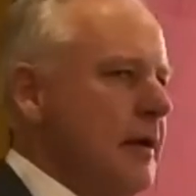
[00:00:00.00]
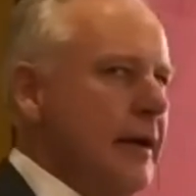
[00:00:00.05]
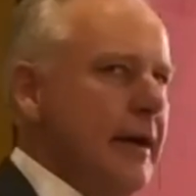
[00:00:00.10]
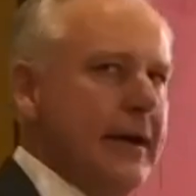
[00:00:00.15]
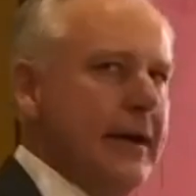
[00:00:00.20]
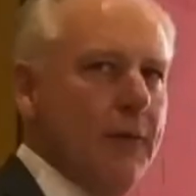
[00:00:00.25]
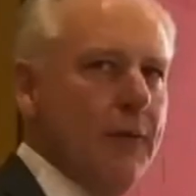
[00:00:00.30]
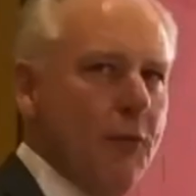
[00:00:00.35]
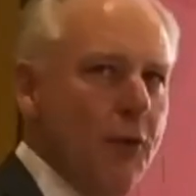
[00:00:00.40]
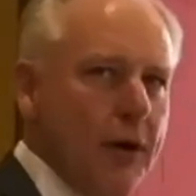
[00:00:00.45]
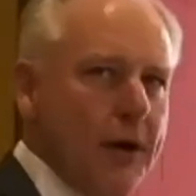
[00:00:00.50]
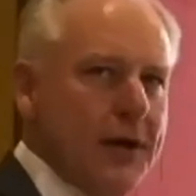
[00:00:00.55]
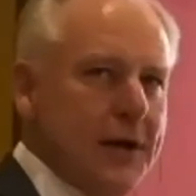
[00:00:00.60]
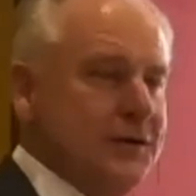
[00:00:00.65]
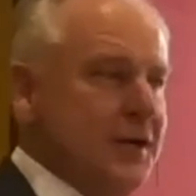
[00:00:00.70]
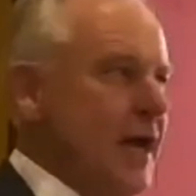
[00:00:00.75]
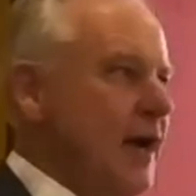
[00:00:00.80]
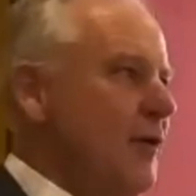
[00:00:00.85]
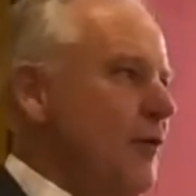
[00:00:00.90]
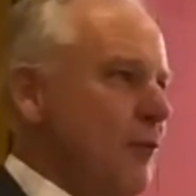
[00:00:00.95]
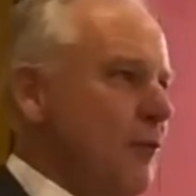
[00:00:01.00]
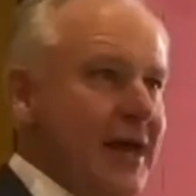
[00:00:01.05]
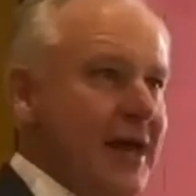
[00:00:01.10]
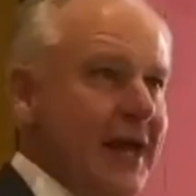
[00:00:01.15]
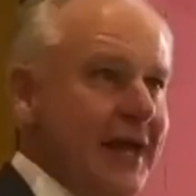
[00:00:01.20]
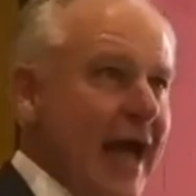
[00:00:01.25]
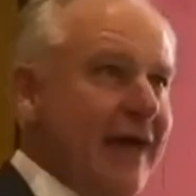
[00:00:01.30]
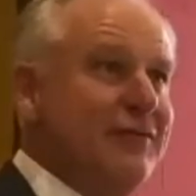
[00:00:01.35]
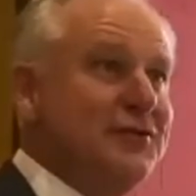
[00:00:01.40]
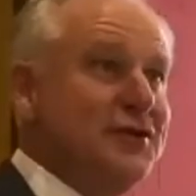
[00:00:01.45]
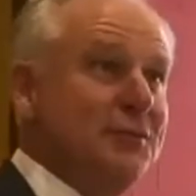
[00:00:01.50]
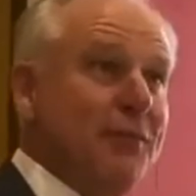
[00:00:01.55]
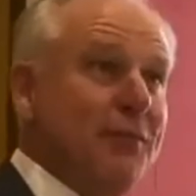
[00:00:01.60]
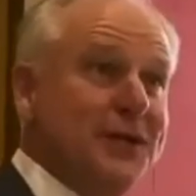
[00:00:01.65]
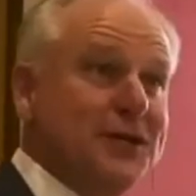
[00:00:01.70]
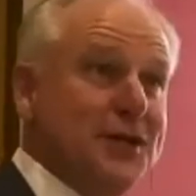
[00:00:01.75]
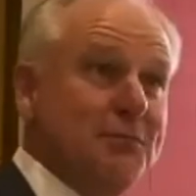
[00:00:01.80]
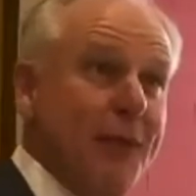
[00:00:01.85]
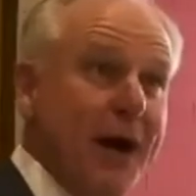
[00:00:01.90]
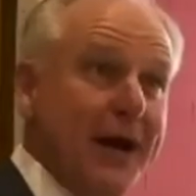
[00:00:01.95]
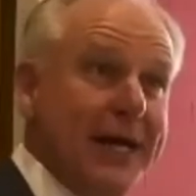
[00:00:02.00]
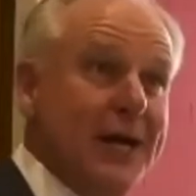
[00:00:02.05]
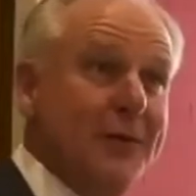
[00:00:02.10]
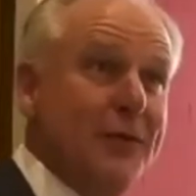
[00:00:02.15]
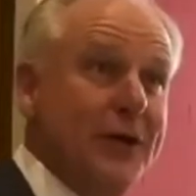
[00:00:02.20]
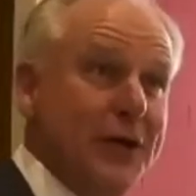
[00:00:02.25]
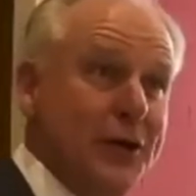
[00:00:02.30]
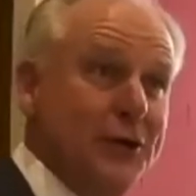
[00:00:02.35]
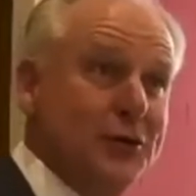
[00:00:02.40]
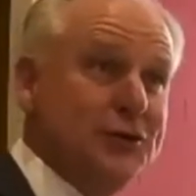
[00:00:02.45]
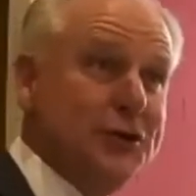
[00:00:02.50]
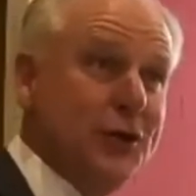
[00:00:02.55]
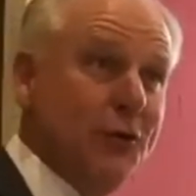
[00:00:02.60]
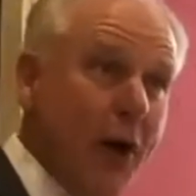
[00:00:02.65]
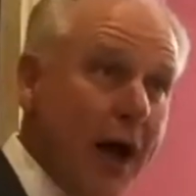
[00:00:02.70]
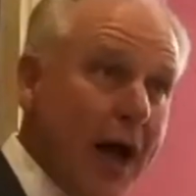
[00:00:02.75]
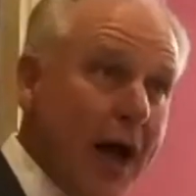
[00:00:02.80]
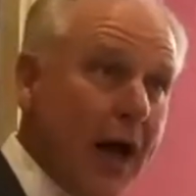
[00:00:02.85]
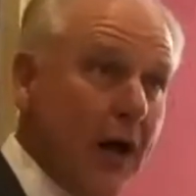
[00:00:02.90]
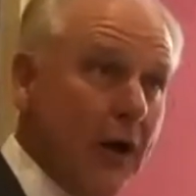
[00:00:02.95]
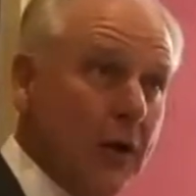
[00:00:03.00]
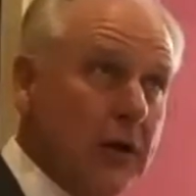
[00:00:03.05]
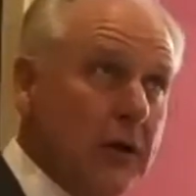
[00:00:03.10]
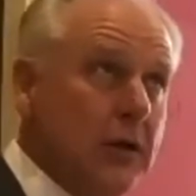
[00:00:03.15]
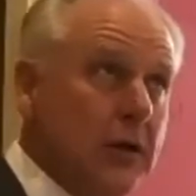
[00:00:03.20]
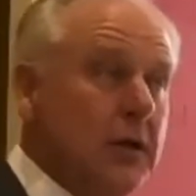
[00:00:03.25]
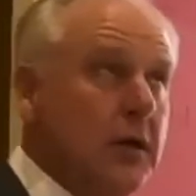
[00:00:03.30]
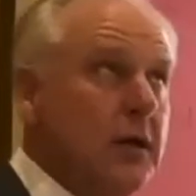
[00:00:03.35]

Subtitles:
And I wanted to say, well, you gave us a bunch of money and we used it well.